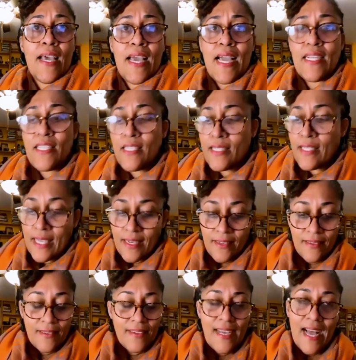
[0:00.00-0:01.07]
and she said,
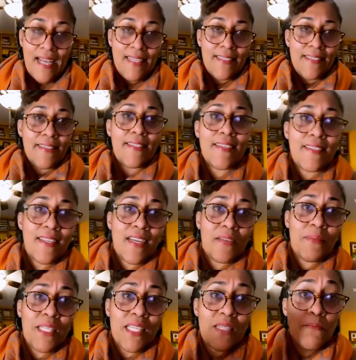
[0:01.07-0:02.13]
guys, there's not going
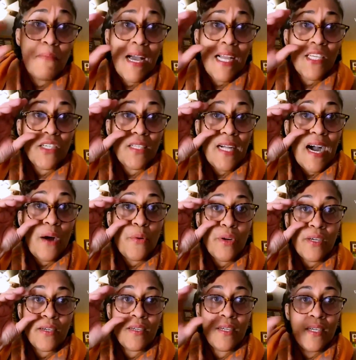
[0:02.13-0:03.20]
to be this magical hour